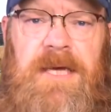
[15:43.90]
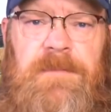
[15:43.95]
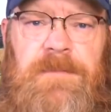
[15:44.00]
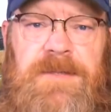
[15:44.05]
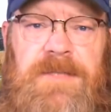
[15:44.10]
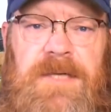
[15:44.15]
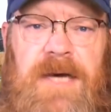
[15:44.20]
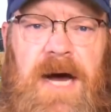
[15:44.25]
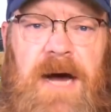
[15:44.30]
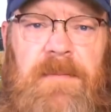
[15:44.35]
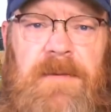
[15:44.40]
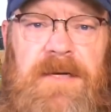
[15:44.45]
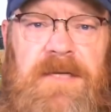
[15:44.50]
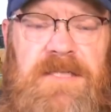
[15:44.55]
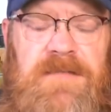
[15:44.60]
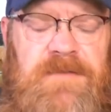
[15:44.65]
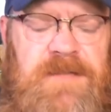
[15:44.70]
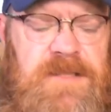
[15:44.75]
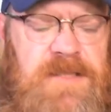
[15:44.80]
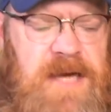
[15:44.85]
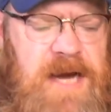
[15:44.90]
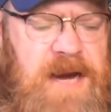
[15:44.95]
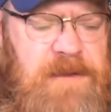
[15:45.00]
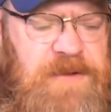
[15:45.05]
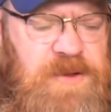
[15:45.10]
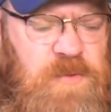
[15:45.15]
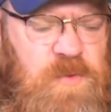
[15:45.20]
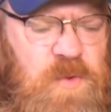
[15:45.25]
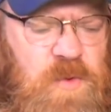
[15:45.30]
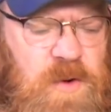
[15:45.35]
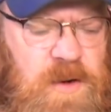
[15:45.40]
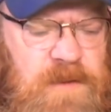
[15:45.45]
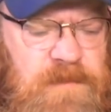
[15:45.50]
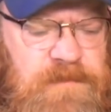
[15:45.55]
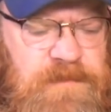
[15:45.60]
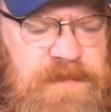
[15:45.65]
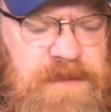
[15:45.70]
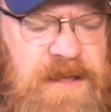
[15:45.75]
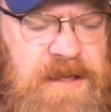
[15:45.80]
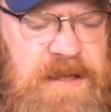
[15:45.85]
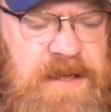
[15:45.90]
keep his calm because of his time in the war.